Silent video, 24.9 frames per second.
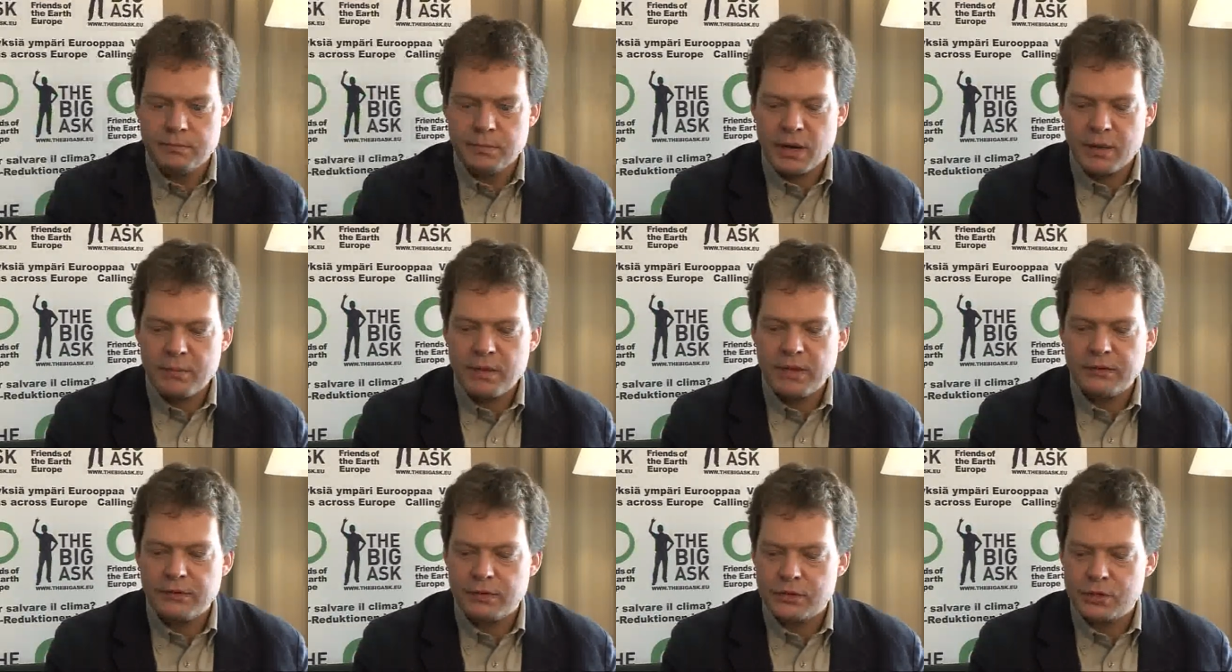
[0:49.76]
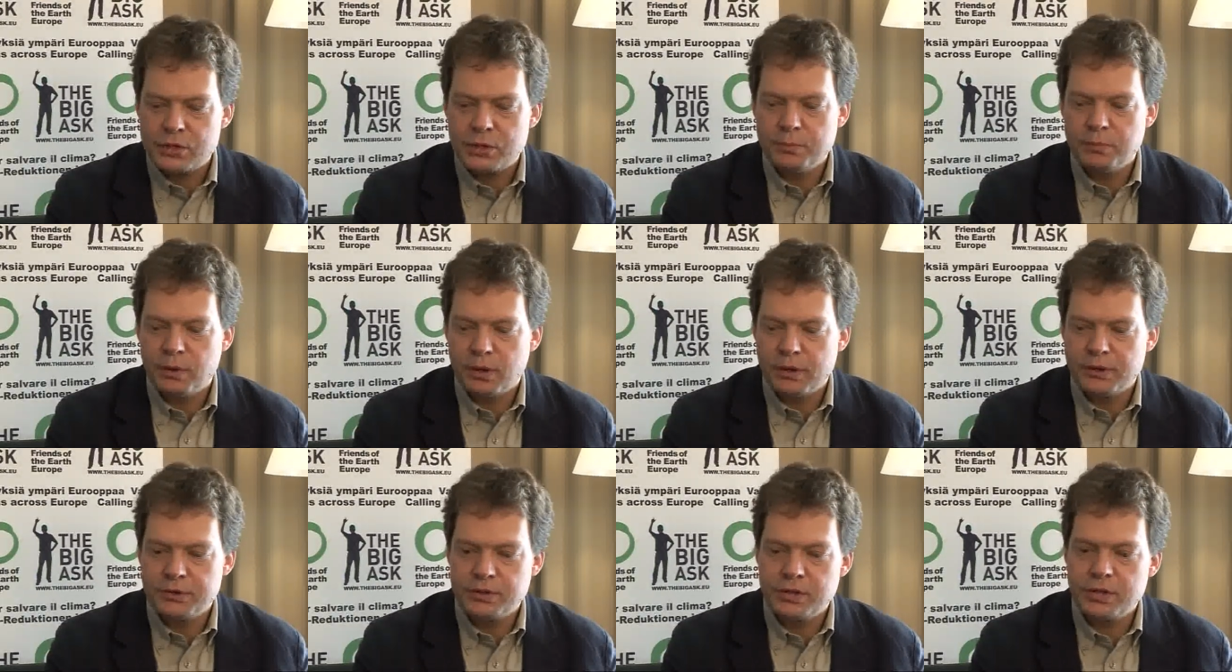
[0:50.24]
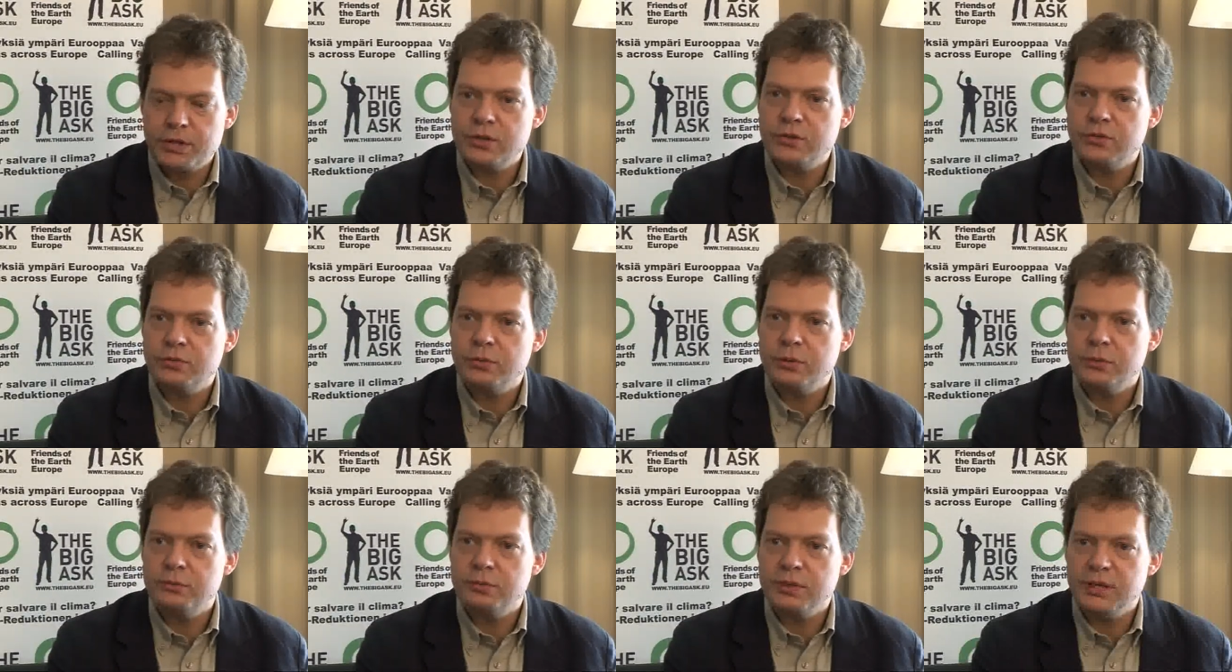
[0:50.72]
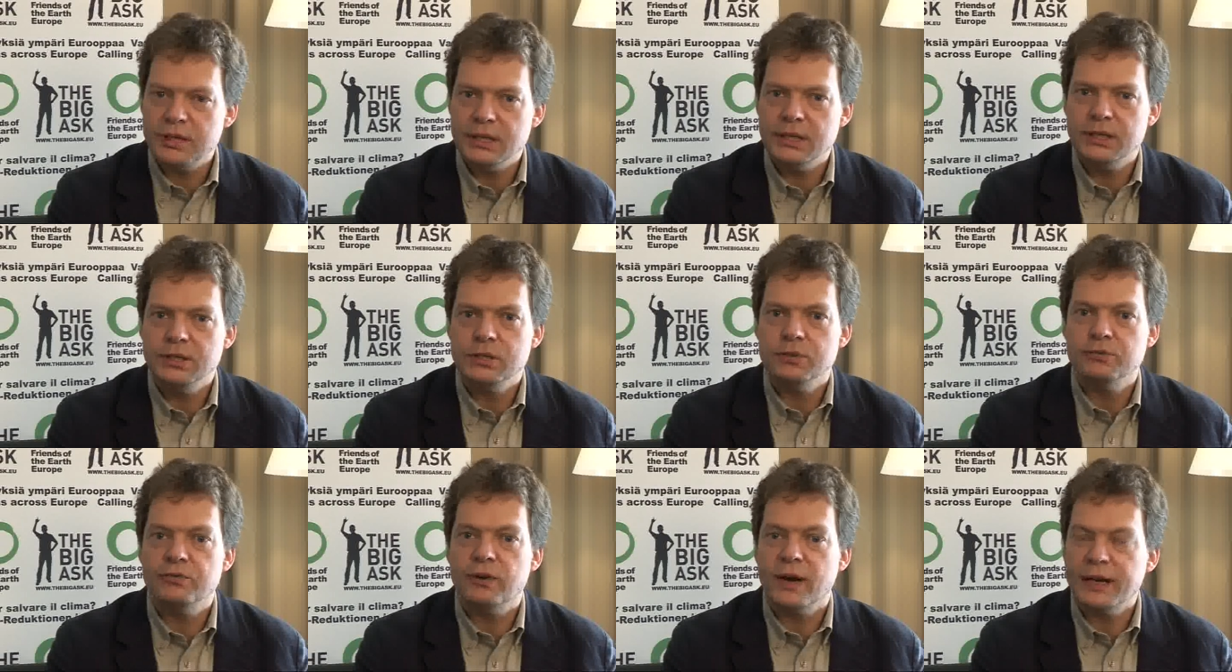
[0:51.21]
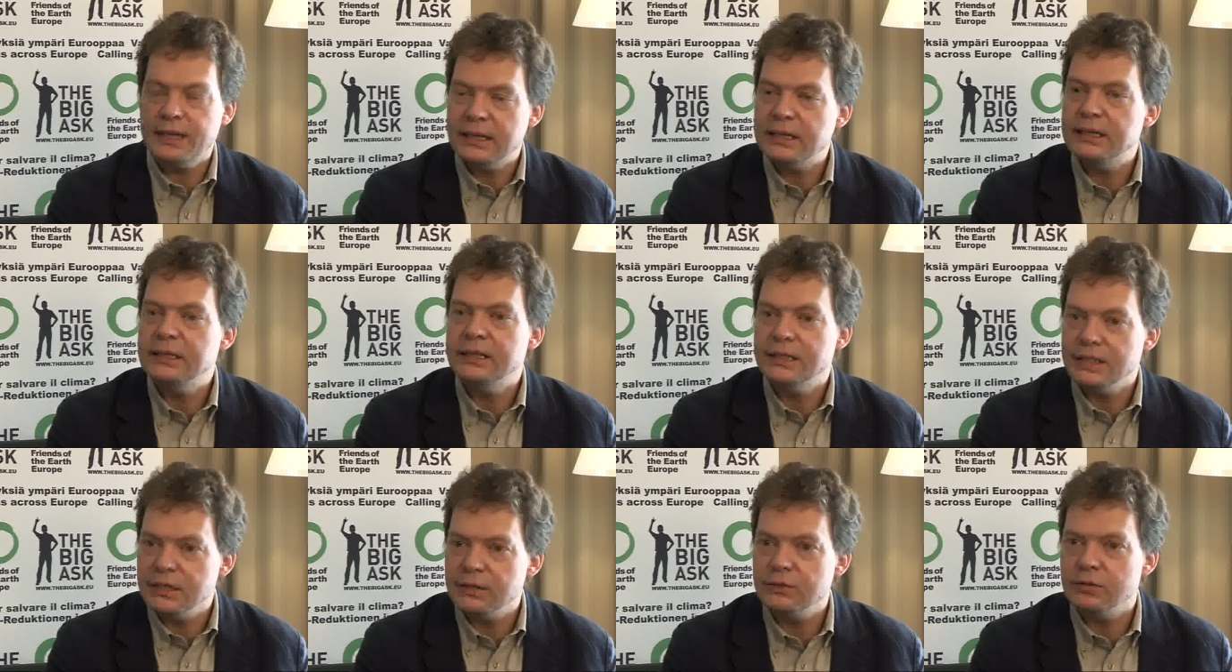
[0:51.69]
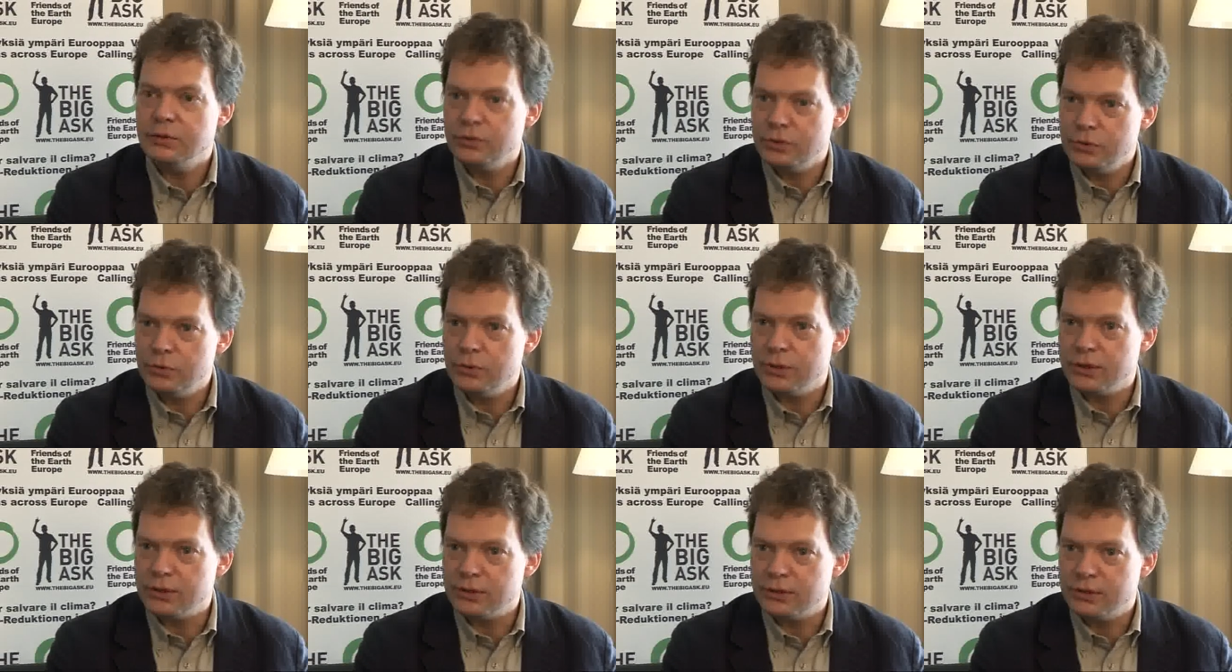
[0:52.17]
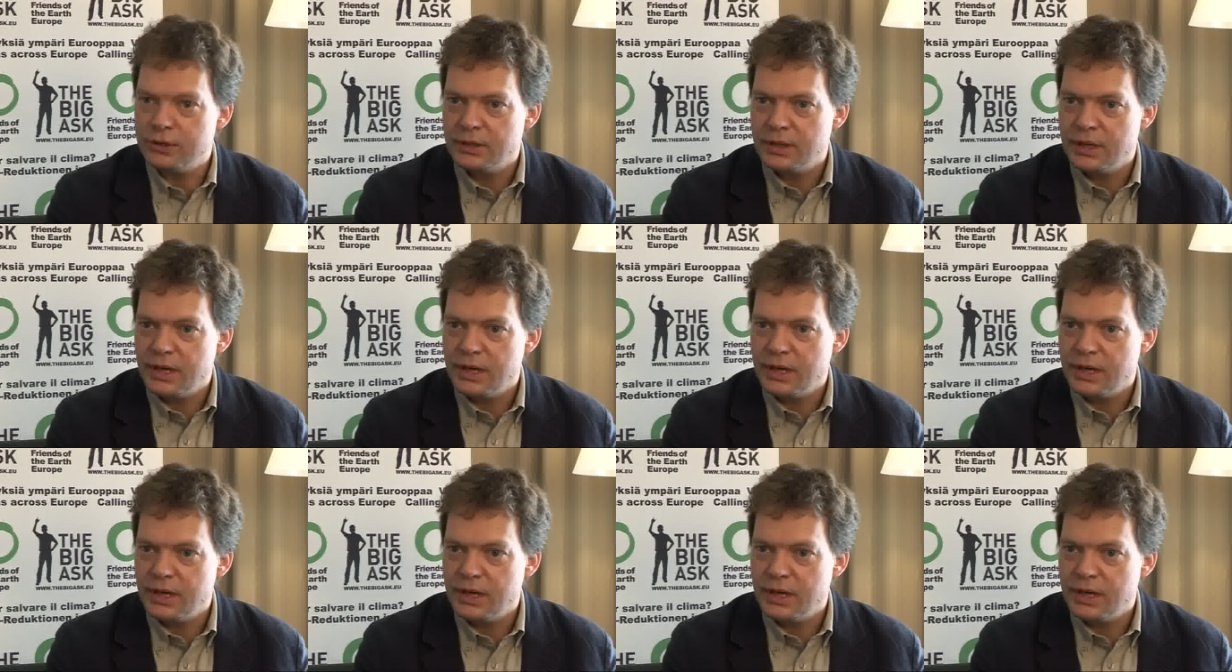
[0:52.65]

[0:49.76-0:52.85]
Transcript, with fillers: My message to politicians would be you finally need to do it.